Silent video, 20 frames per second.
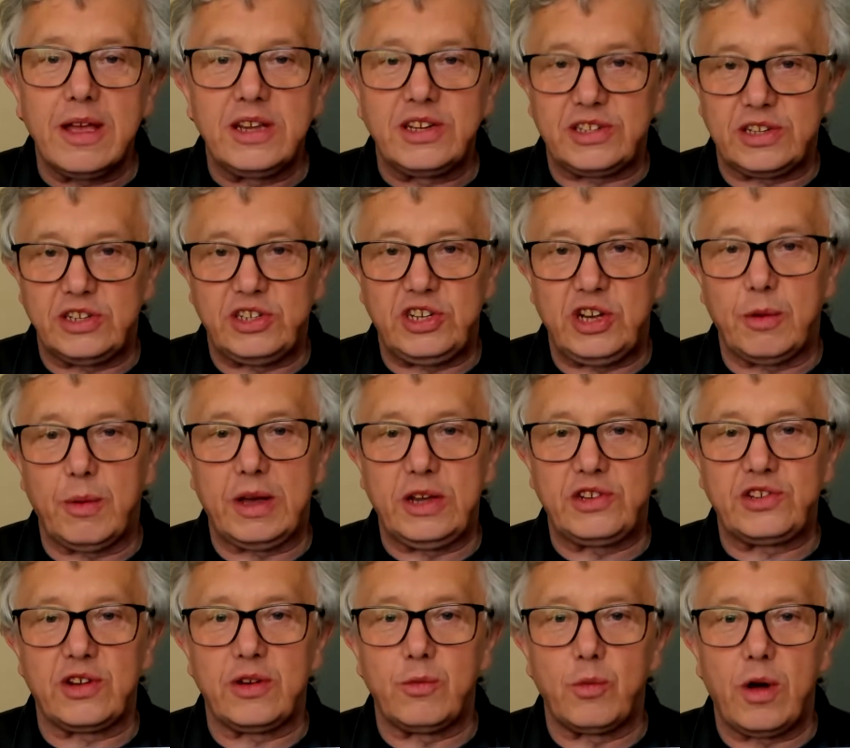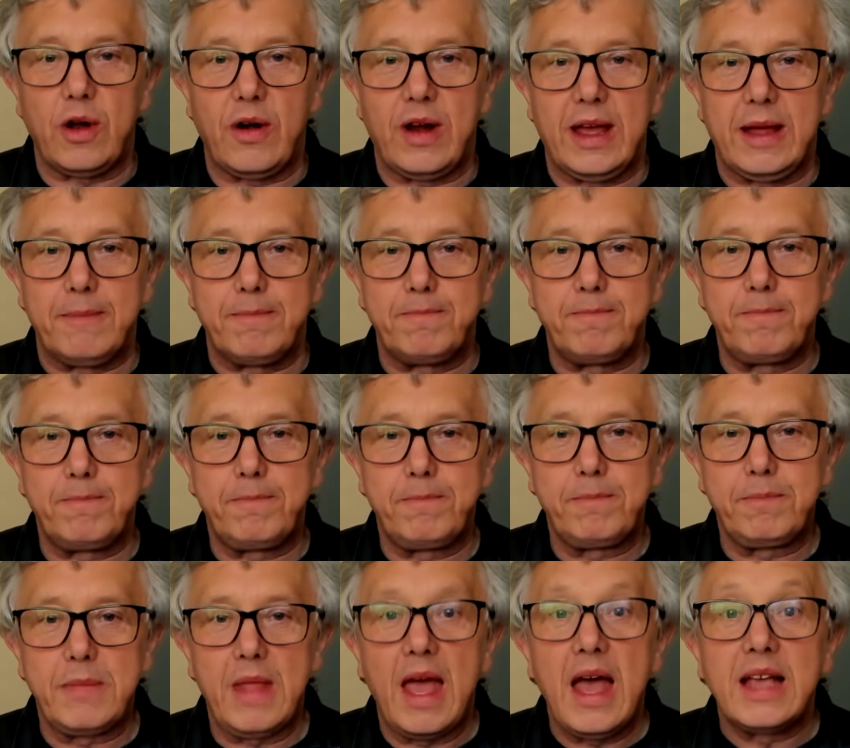situation we're in.
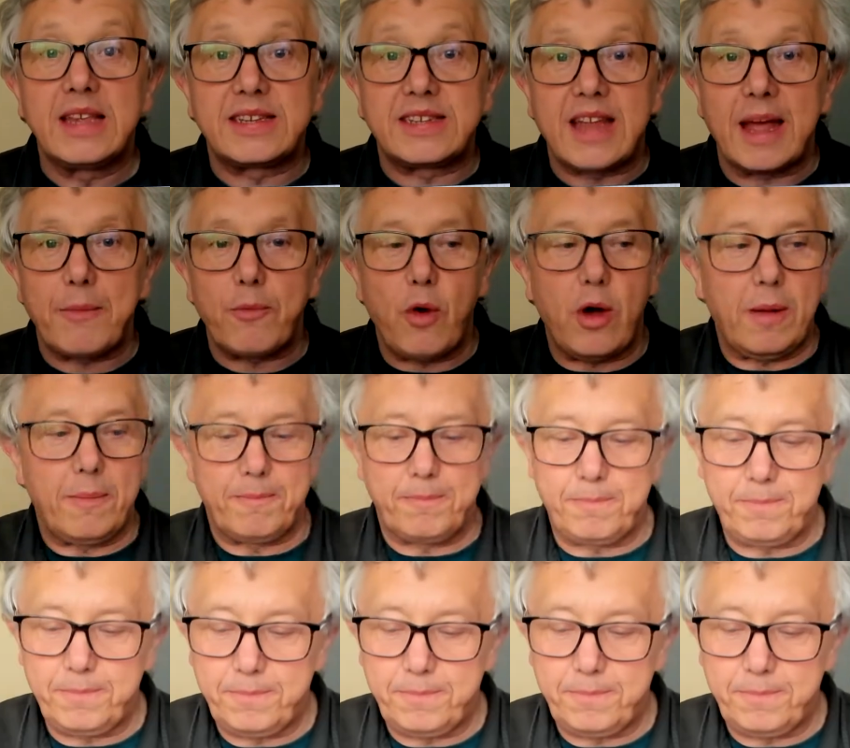Step one